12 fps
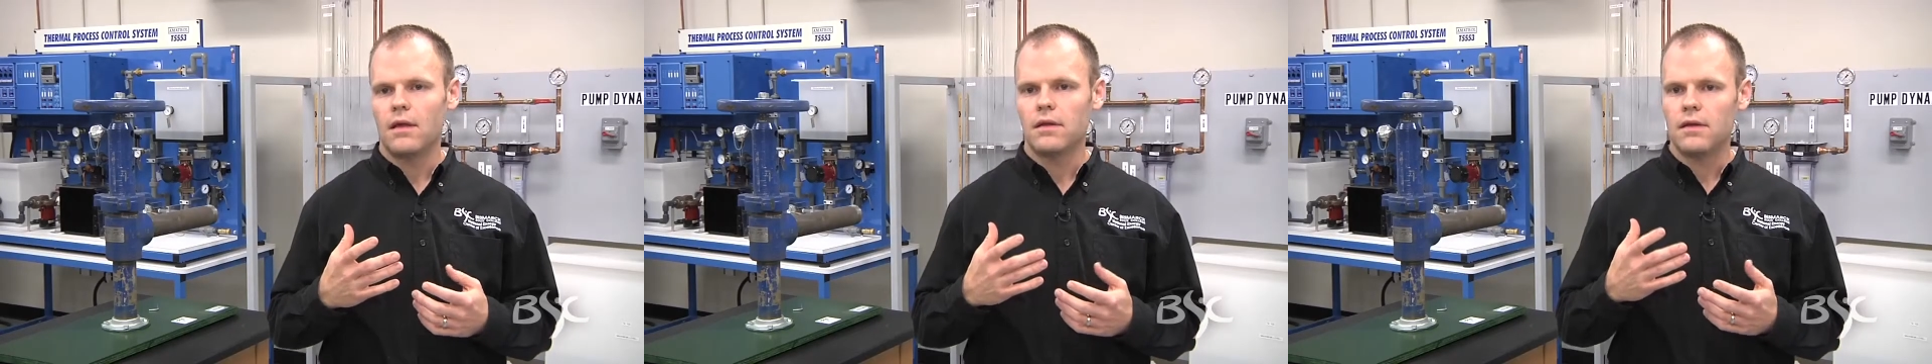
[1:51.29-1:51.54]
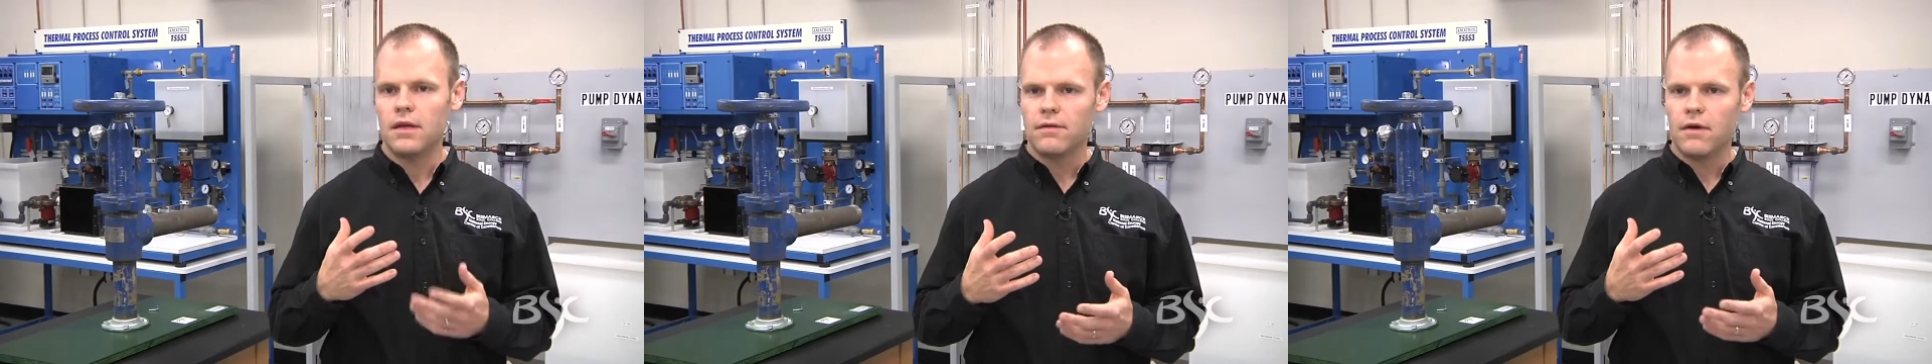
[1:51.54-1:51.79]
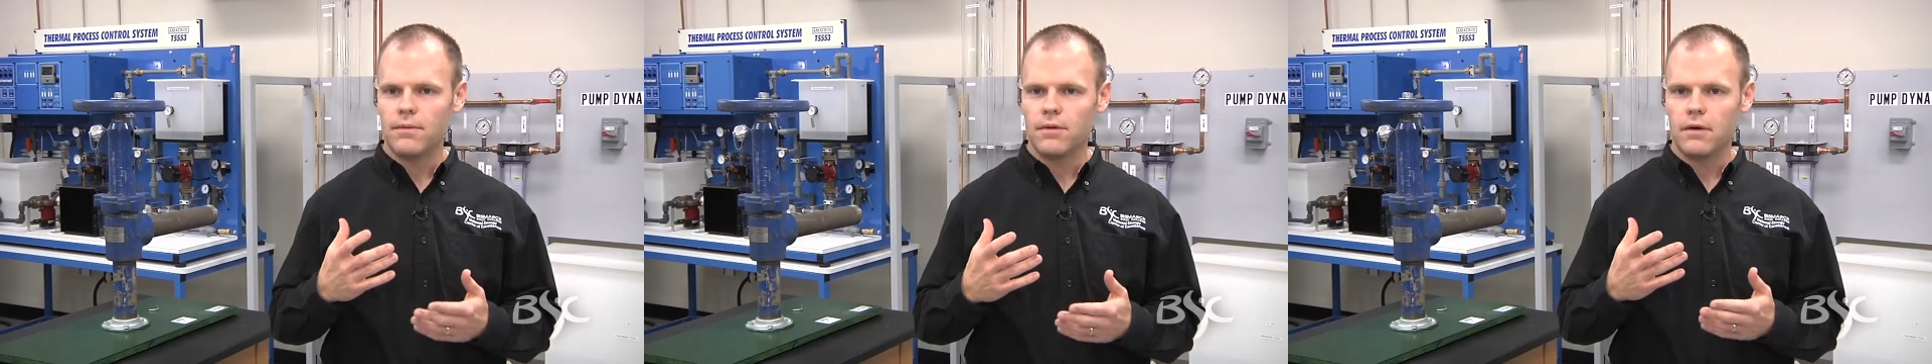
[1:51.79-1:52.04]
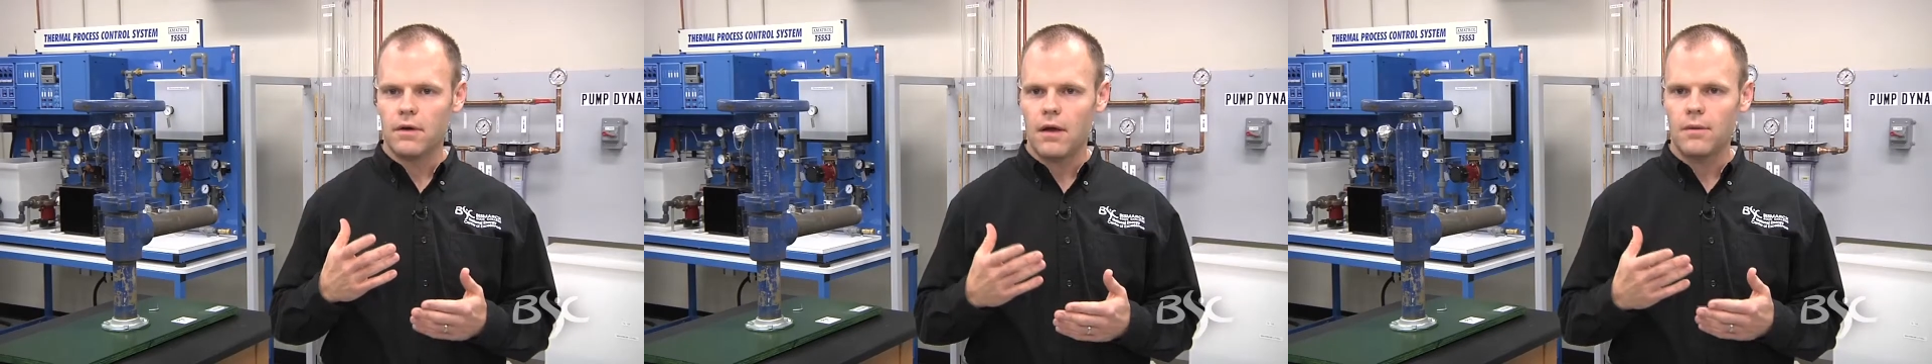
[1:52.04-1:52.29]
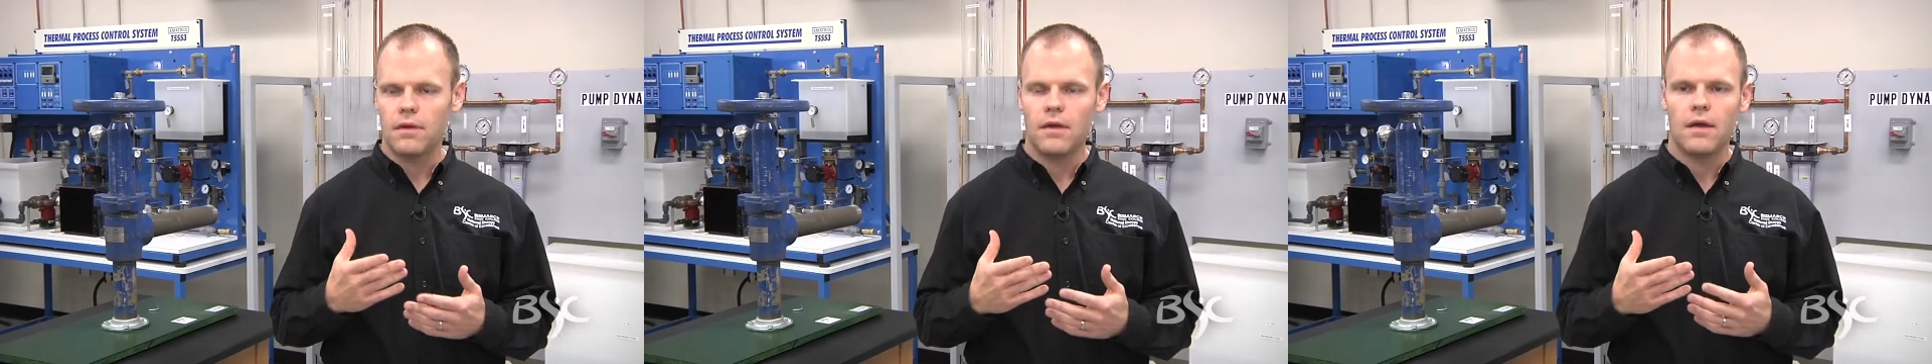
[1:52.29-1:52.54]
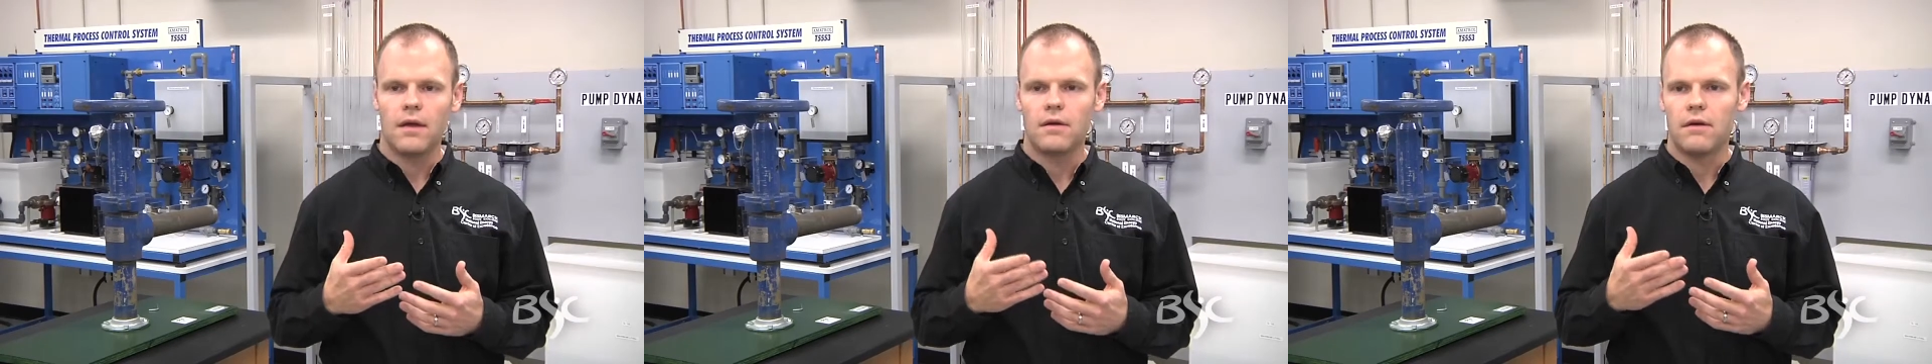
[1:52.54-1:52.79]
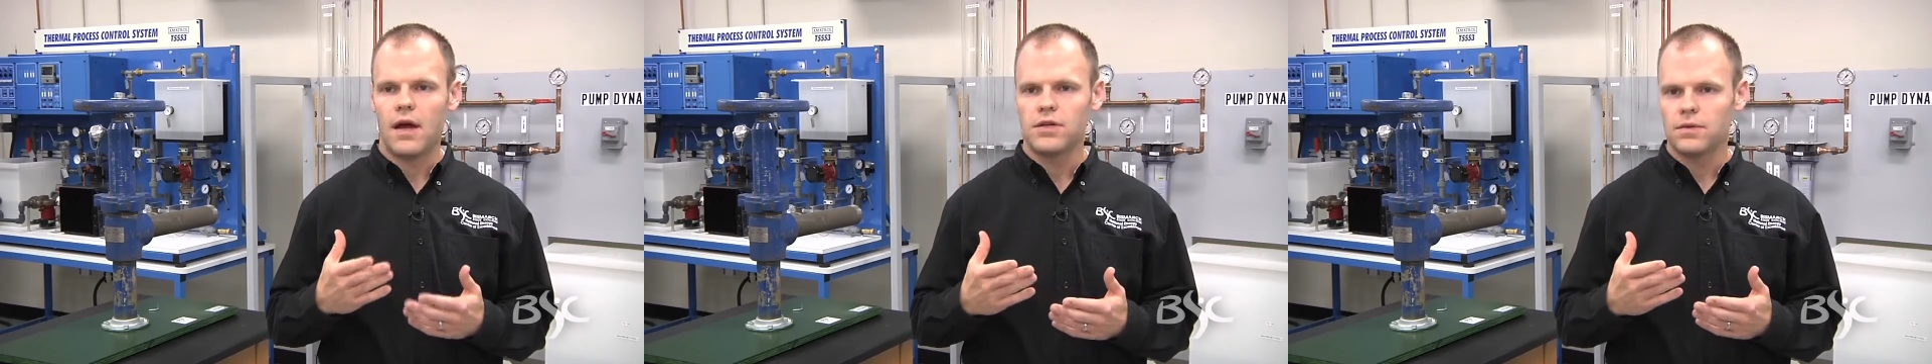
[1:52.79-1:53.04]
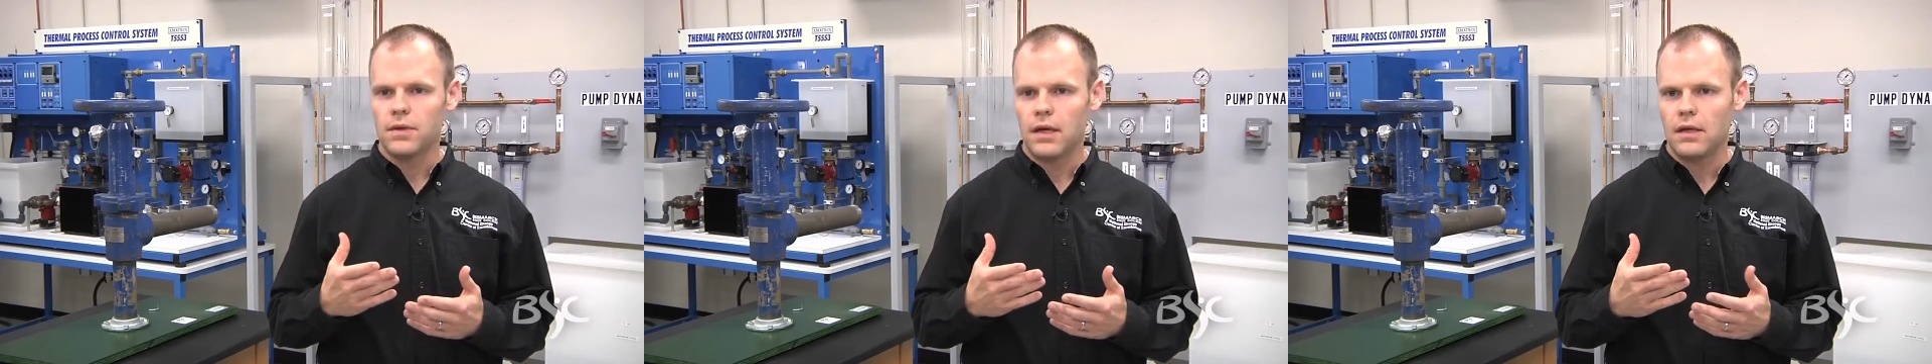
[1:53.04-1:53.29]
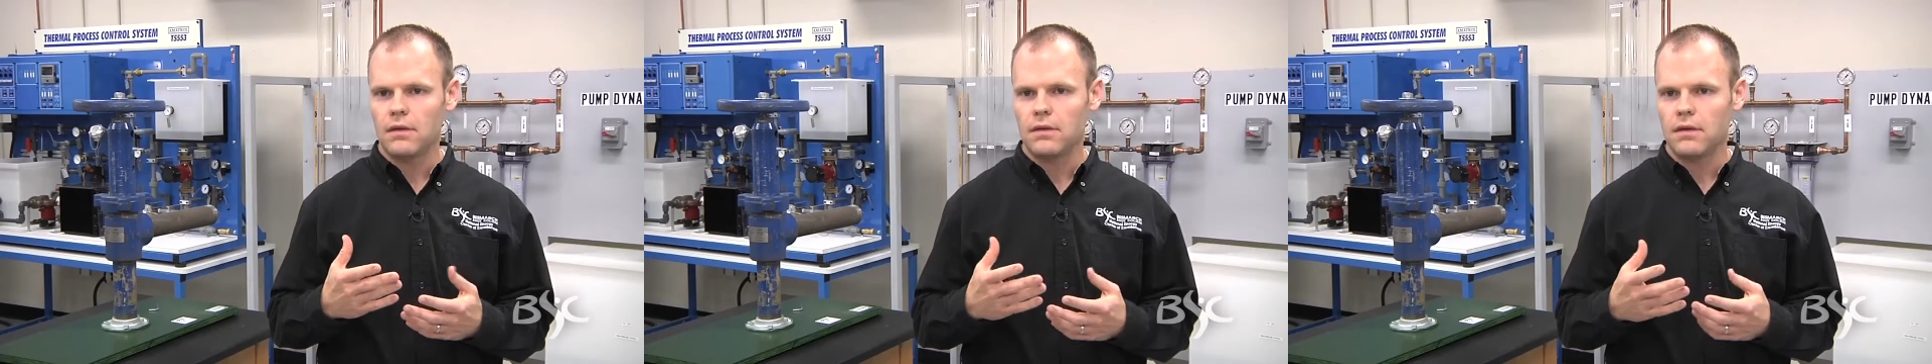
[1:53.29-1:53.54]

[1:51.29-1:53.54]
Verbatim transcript: leave our program and they graduate,